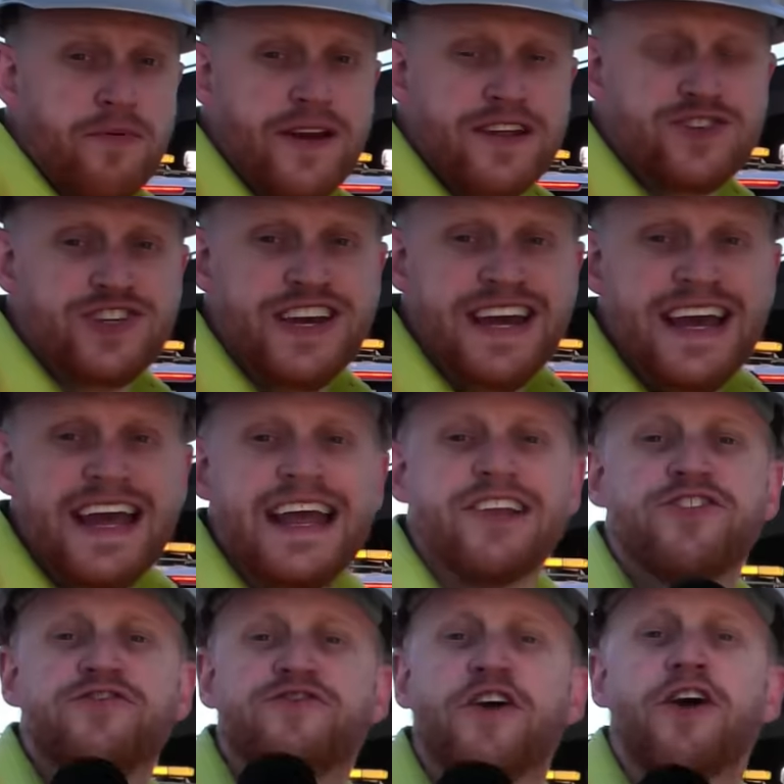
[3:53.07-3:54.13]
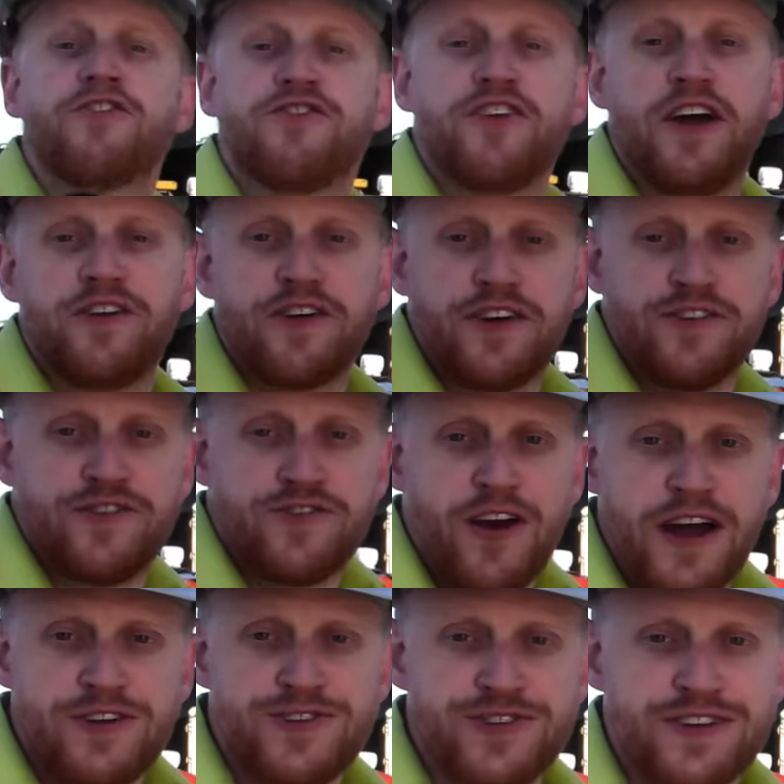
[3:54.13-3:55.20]
bridge, is first under
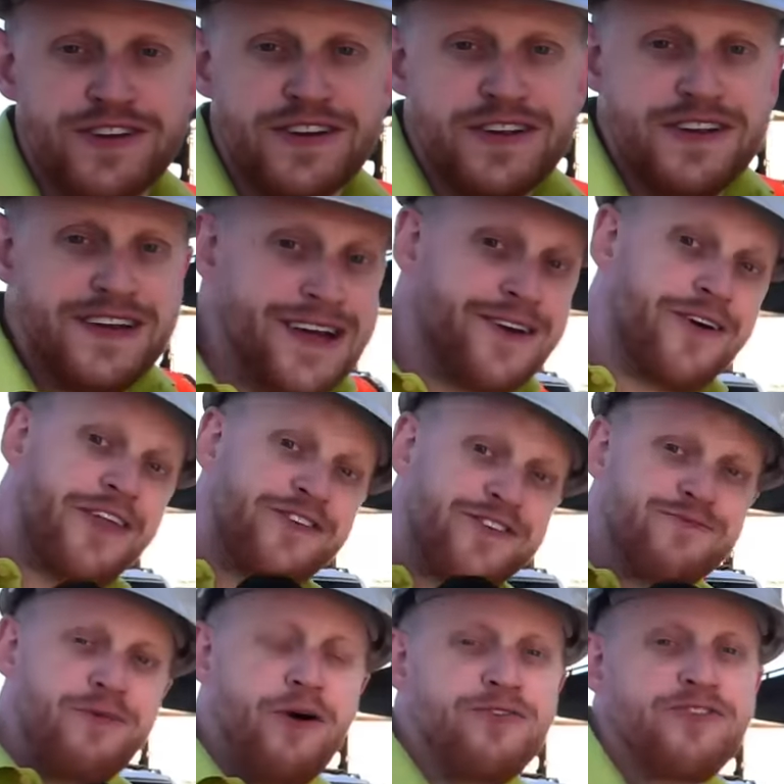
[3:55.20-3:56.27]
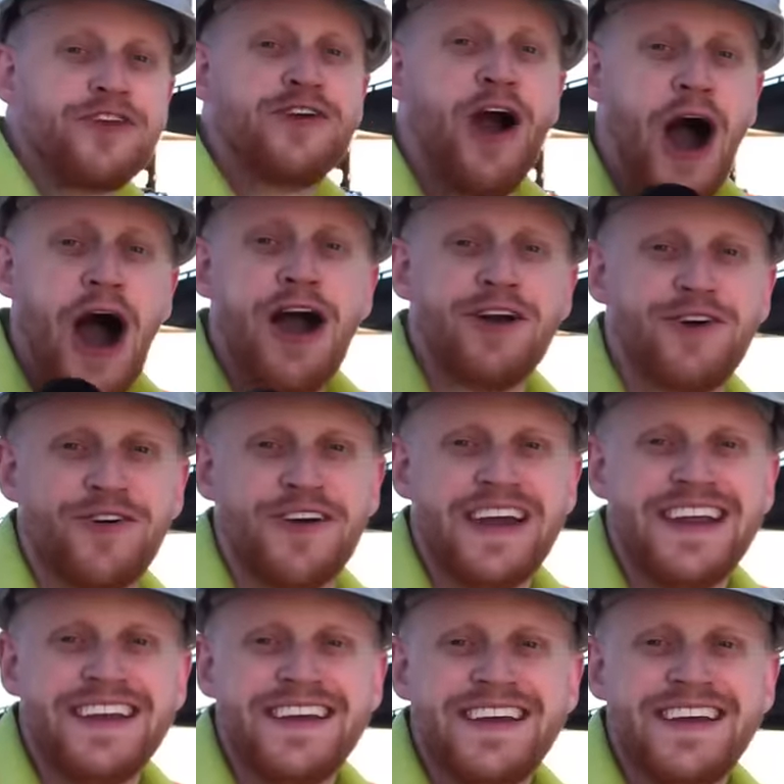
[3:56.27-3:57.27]
construction. Well, this is mostly concrete,